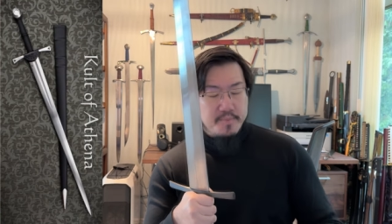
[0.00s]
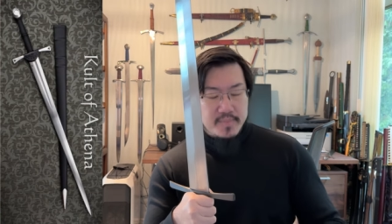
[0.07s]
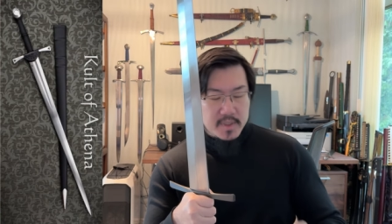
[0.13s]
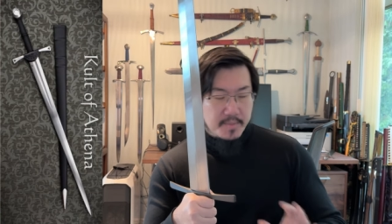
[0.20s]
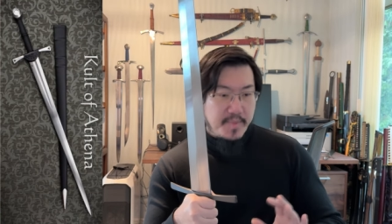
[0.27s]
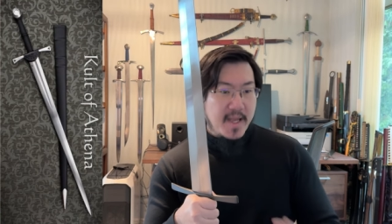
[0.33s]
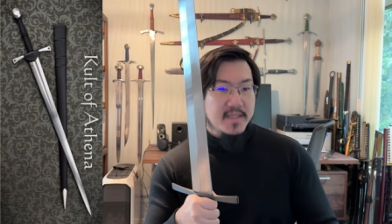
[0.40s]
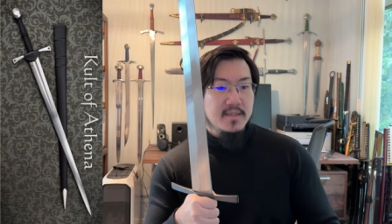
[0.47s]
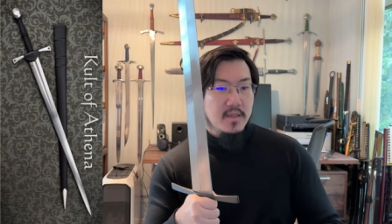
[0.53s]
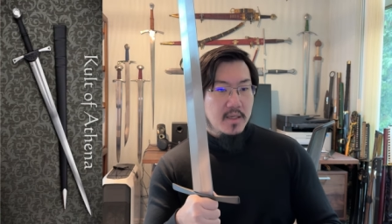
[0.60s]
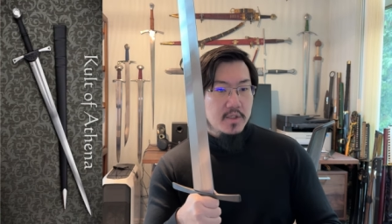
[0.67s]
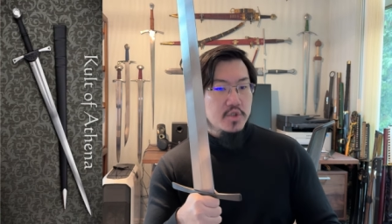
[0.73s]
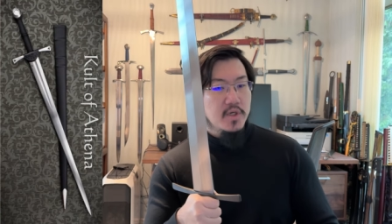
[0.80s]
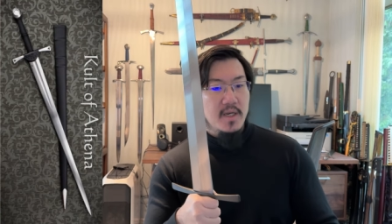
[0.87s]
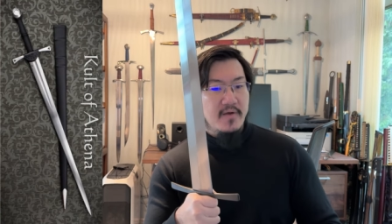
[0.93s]
The best
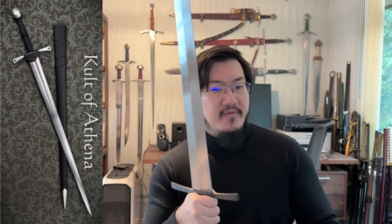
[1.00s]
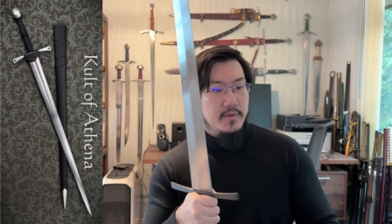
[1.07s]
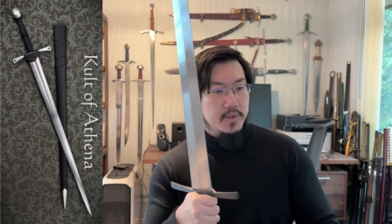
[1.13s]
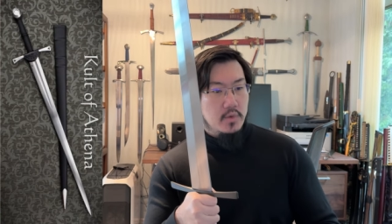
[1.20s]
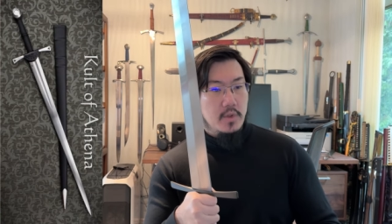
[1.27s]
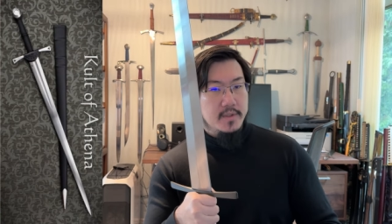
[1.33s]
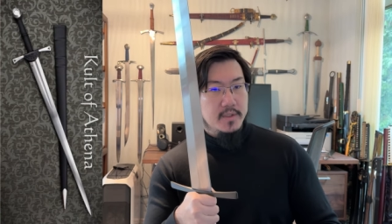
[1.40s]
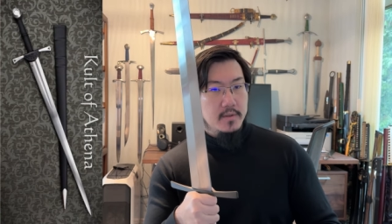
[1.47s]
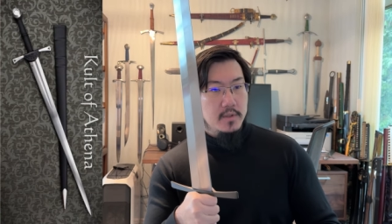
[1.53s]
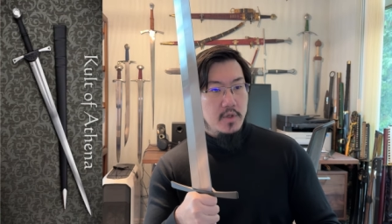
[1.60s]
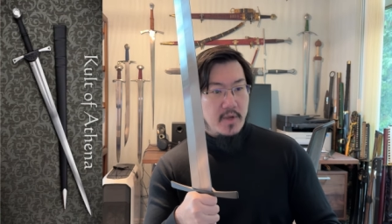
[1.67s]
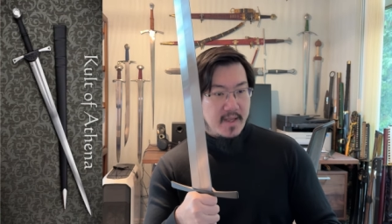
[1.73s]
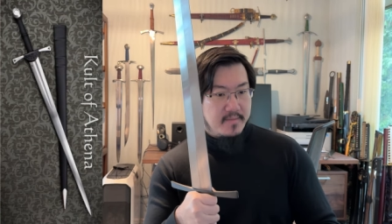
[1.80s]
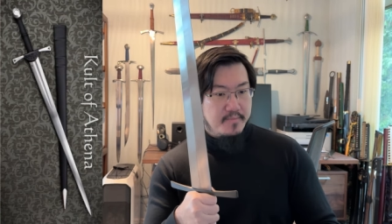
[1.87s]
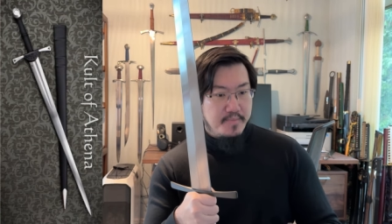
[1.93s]
entry level swords you
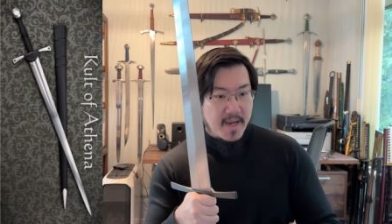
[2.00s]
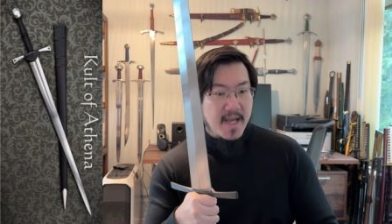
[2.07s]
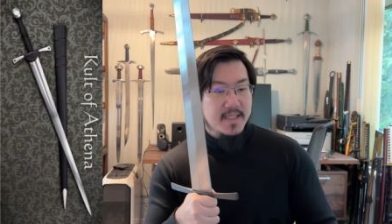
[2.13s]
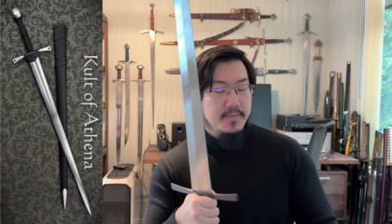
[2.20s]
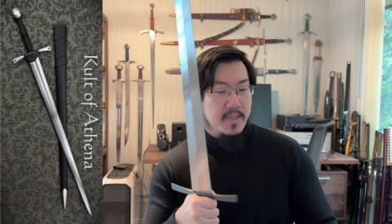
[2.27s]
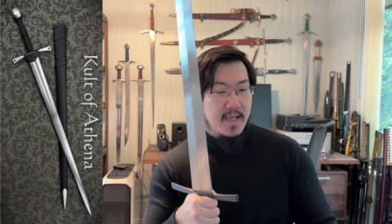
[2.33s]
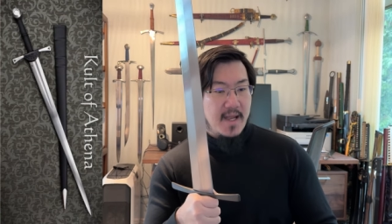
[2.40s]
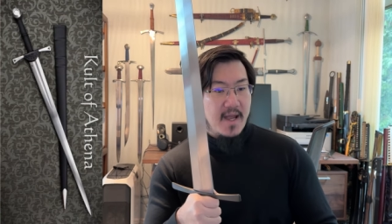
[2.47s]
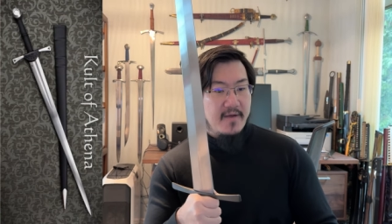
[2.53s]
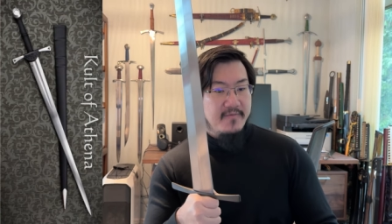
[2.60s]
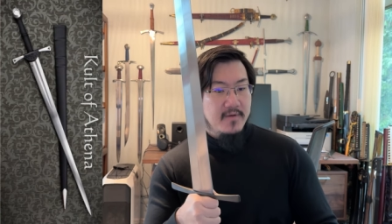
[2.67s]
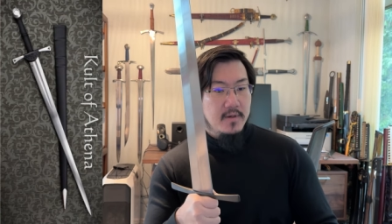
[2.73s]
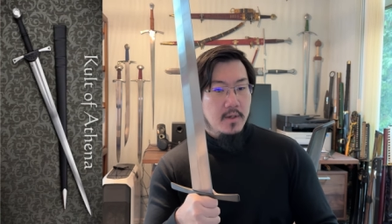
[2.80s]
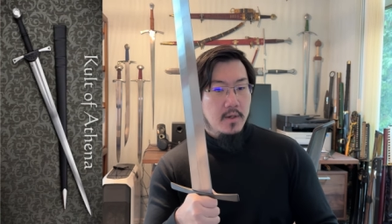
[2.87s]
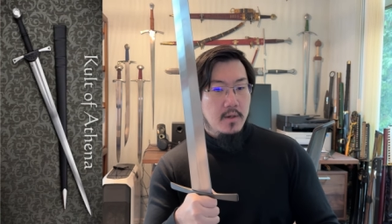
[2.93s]
can possibly have.
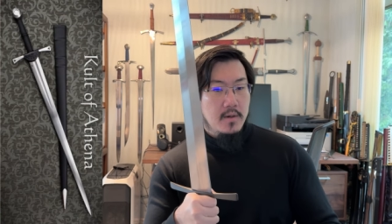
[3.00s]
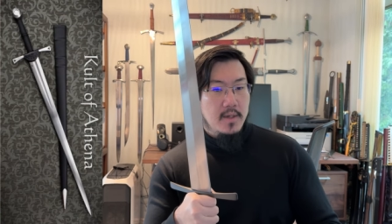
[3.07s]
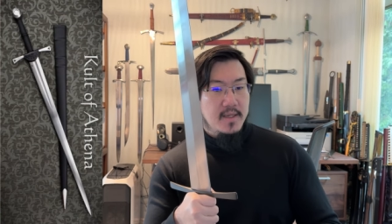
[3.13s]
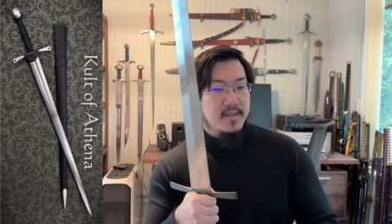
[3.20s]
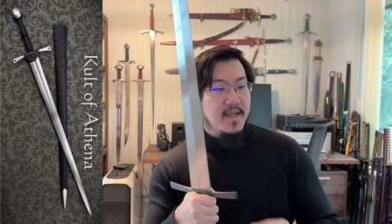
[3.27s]
Right?